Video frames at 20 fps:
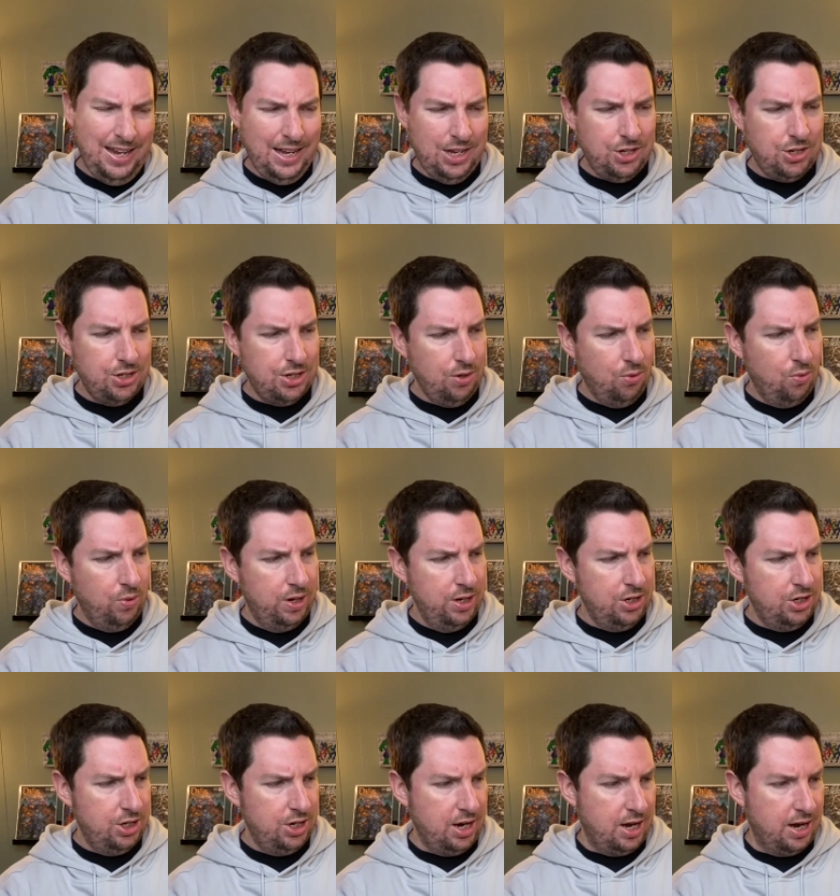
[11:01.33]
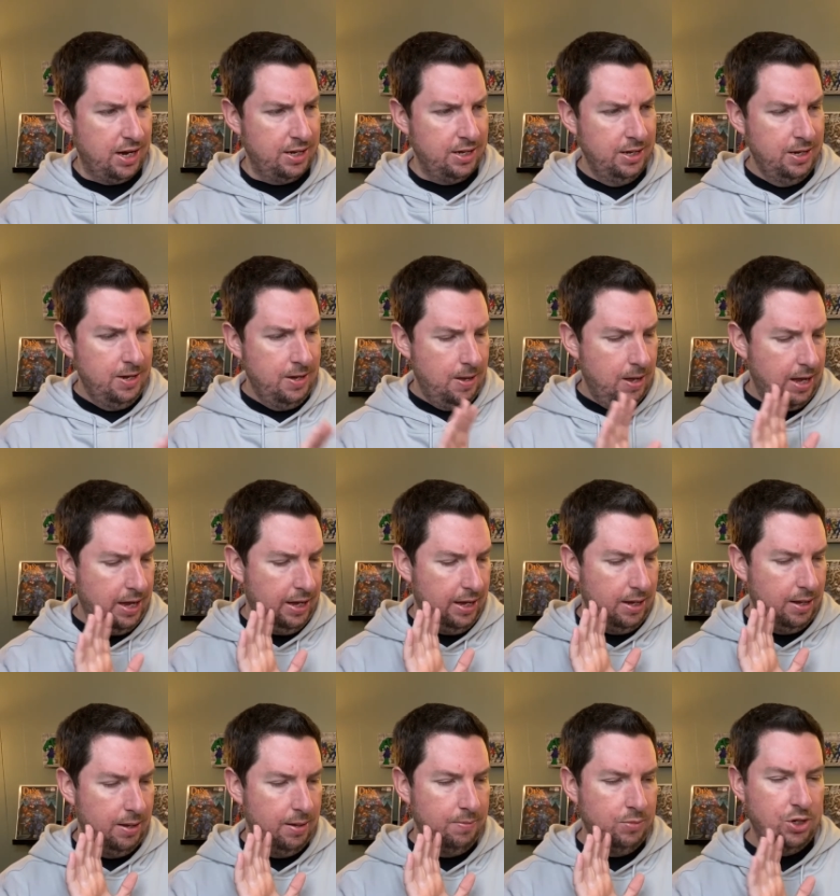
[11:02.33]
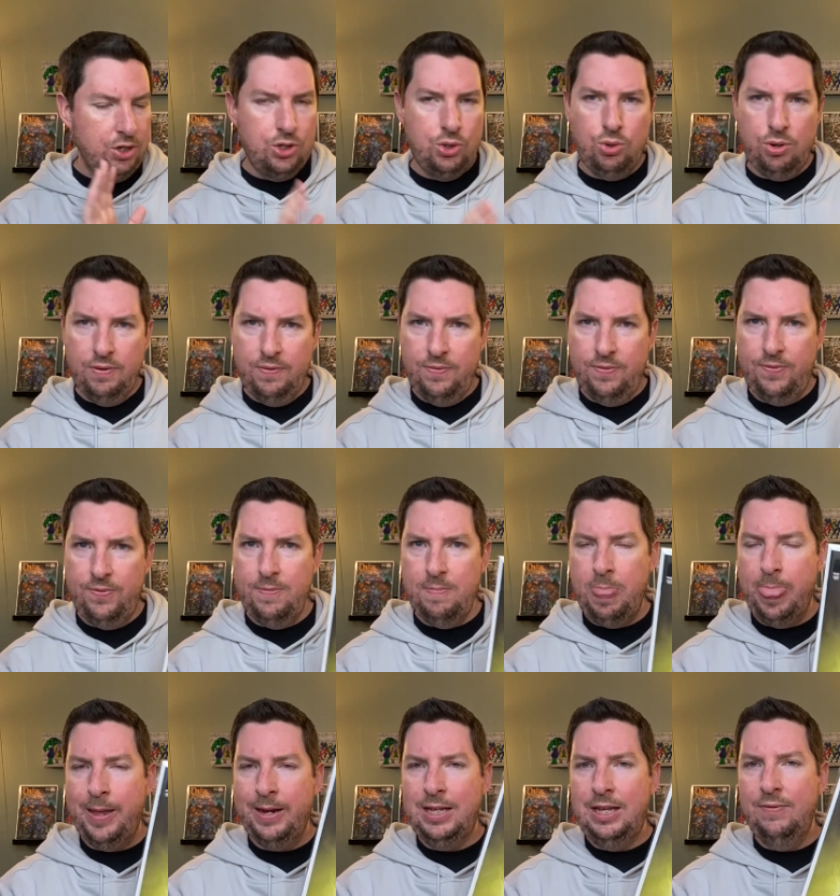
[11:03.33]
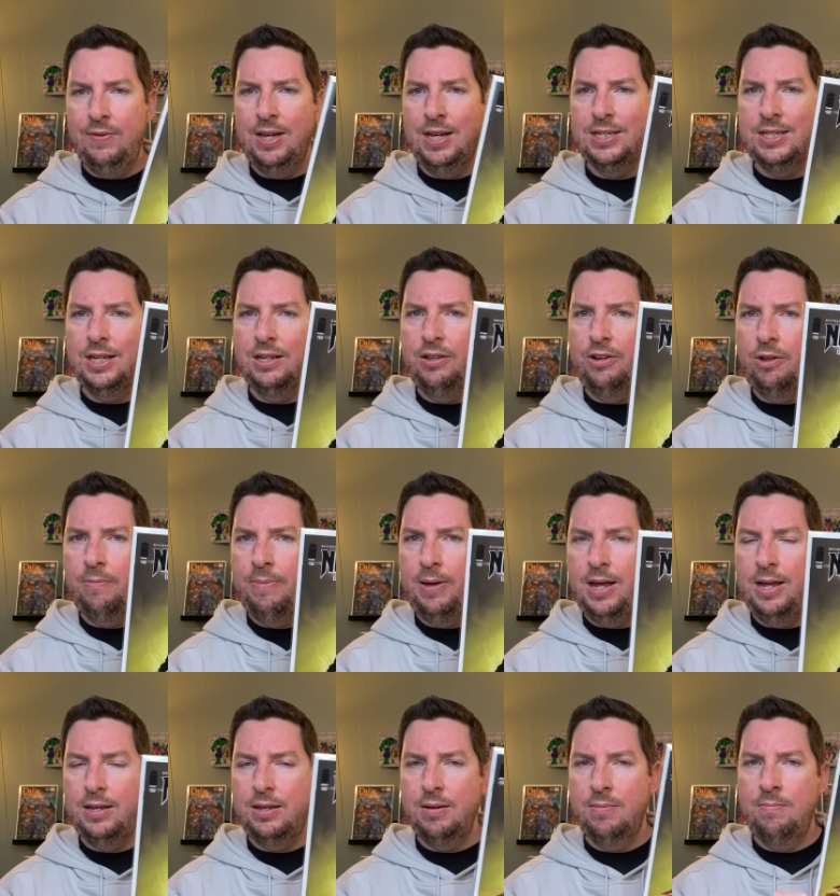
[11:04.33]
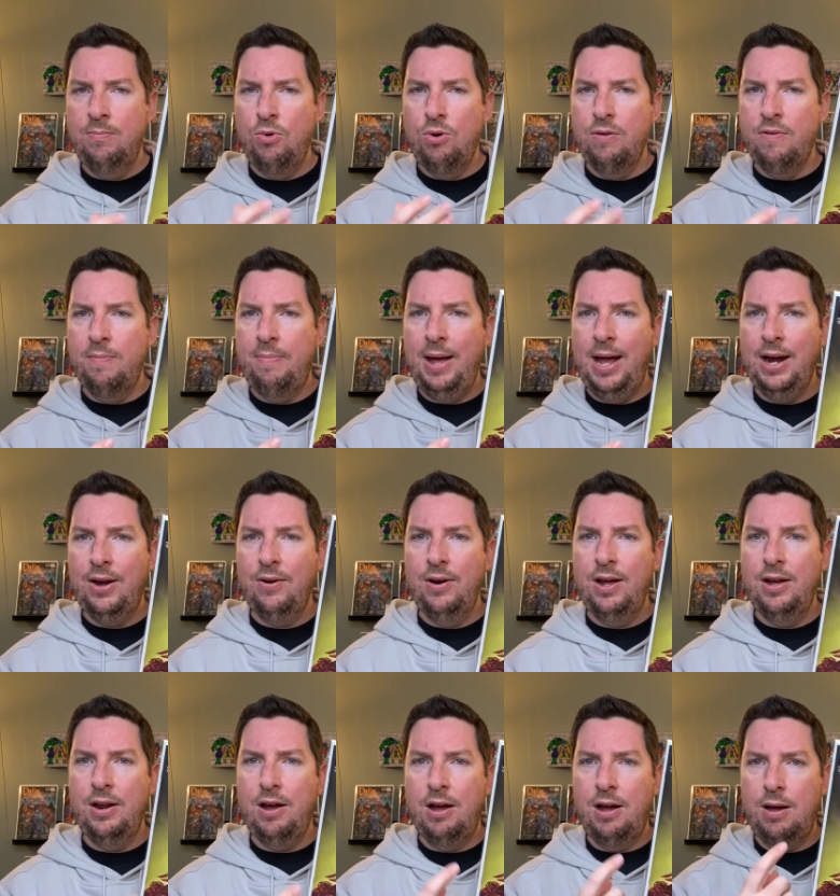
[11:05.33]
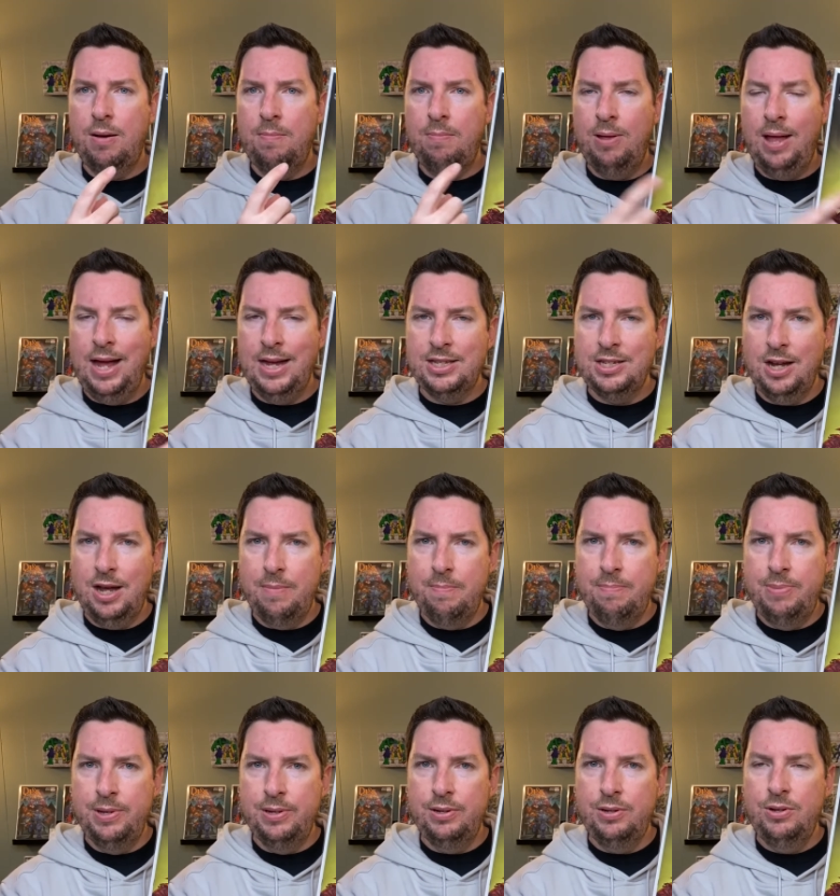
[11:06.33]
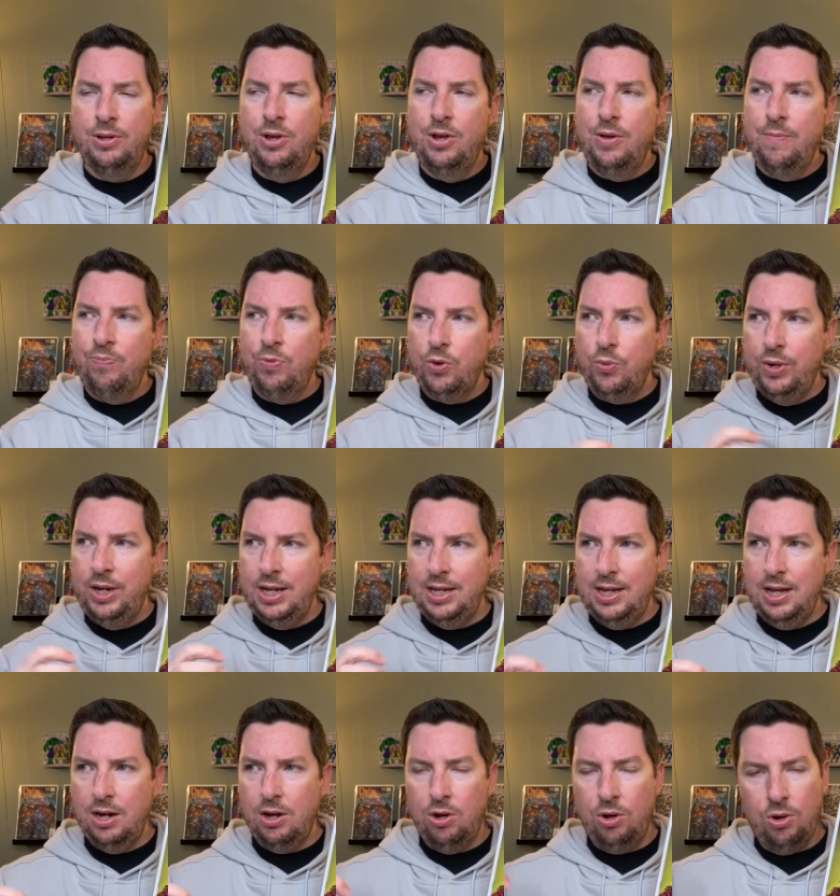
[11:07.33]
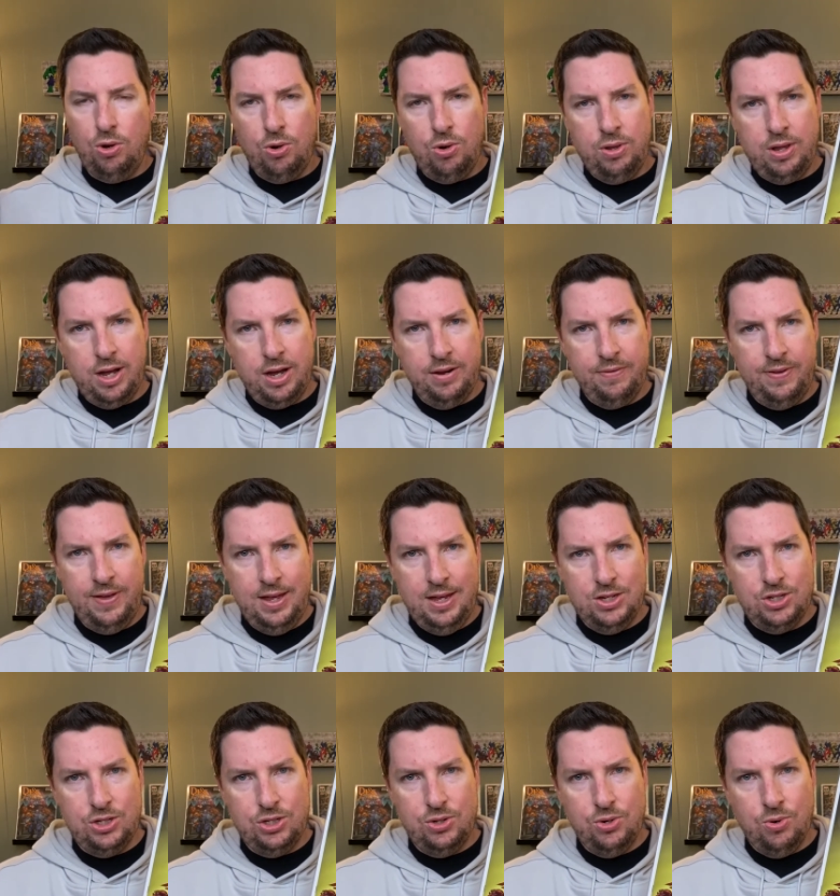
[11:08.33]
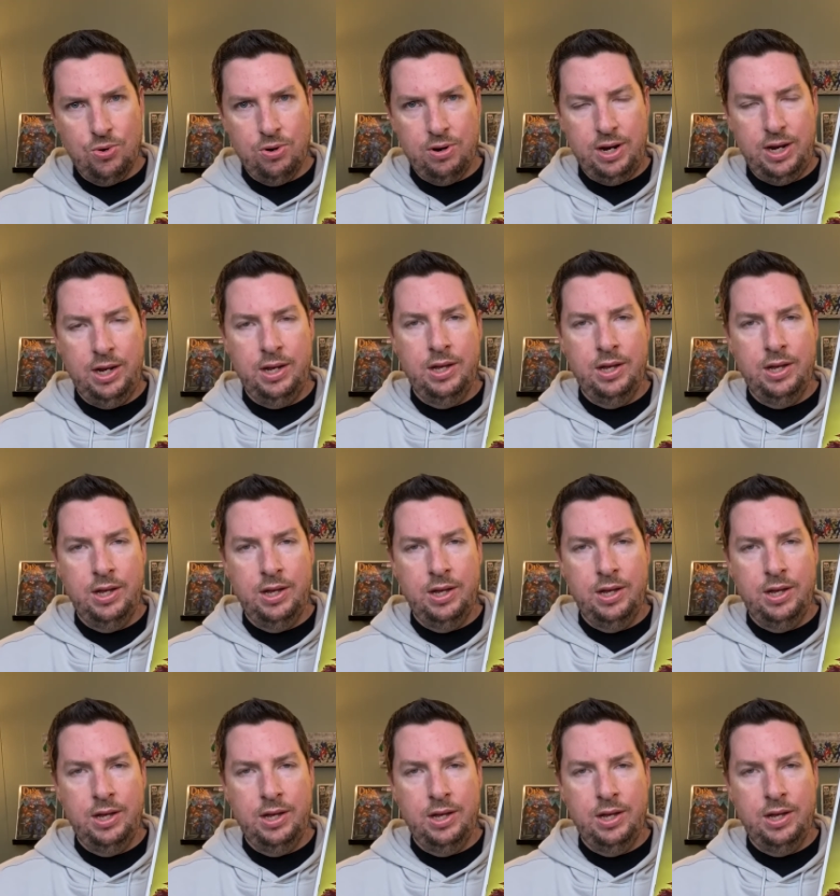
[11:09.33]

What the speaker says: just a one-shot, just sort of giving us a little bit more of a background on Blacktop Bill. We didn't get a whole lot of his story